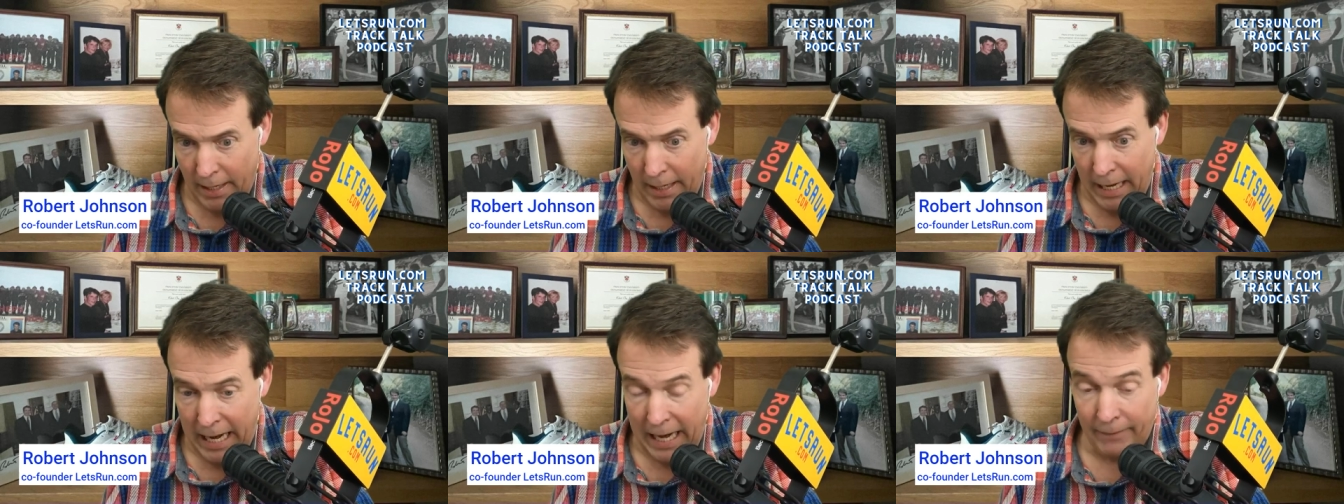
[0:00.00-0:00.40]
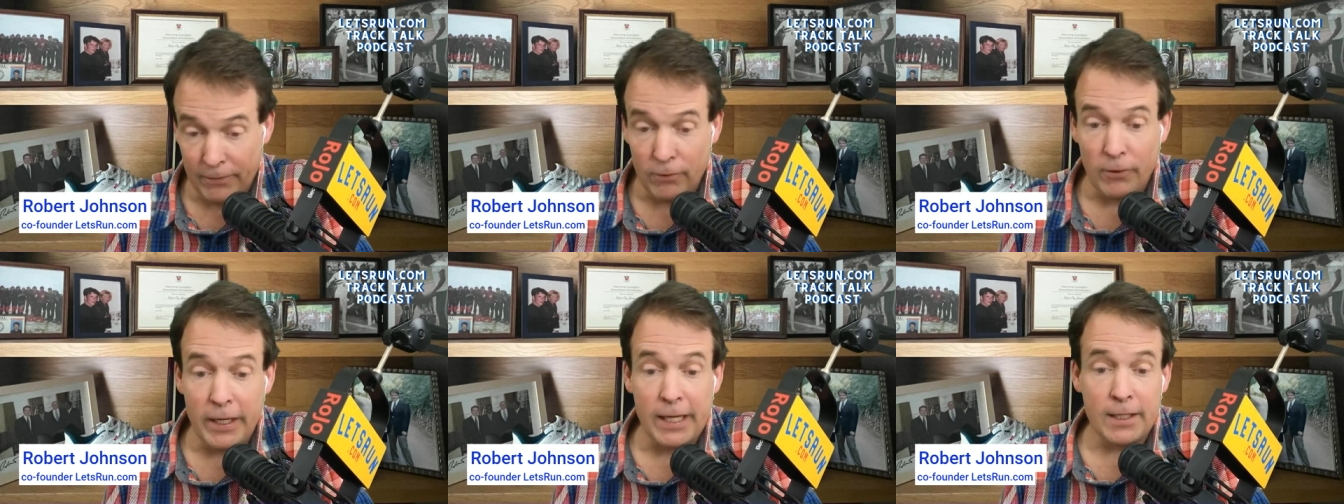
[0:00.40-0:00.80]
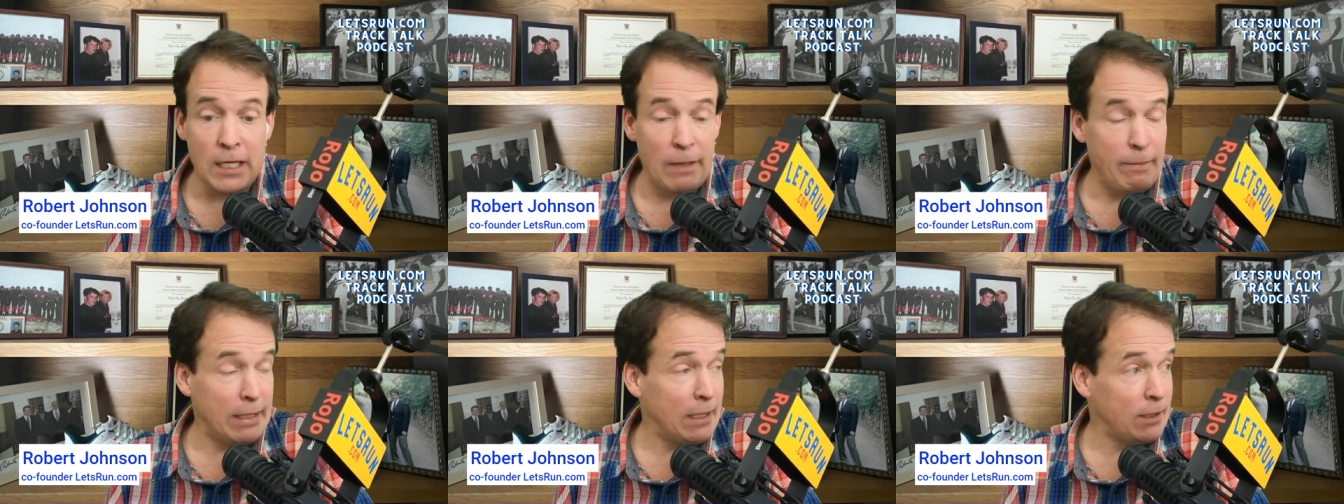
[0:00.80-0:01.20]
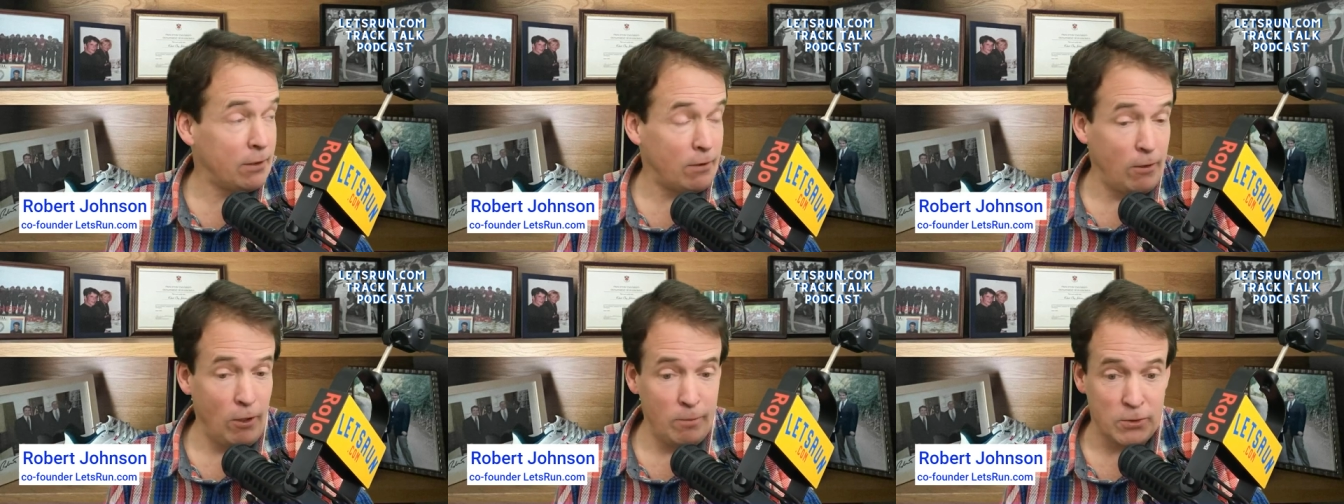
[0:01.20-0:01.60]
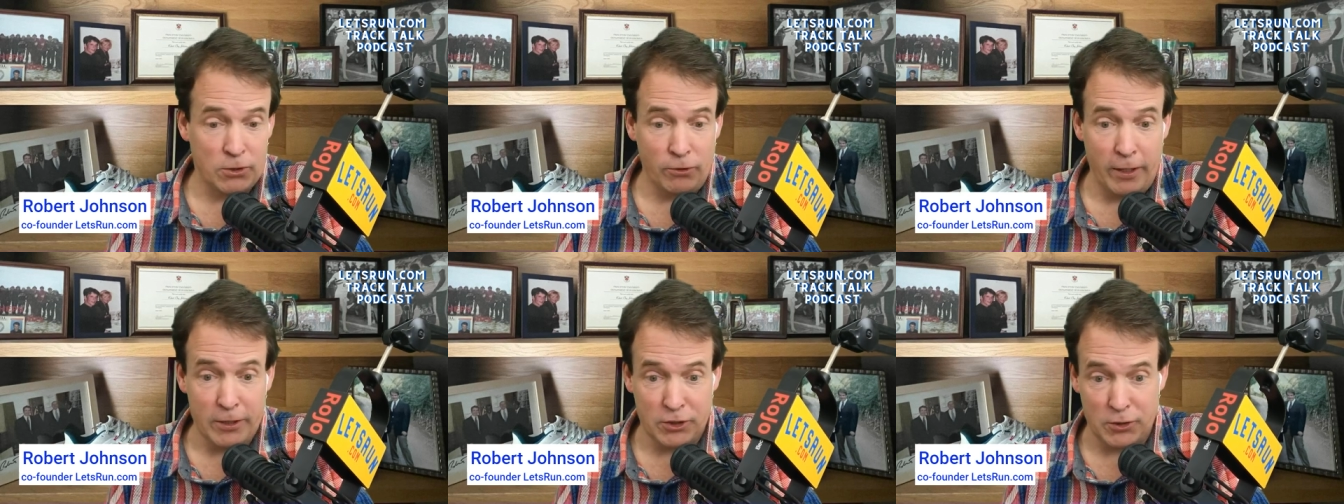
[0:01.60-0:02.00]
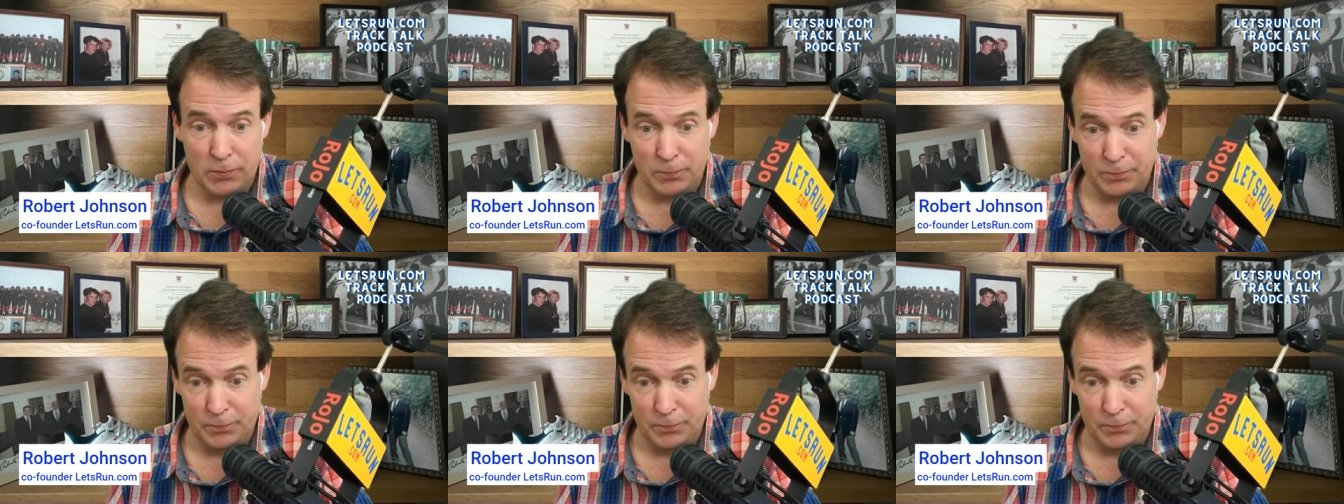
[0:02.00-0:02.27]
Had the lead coming into the home stretch.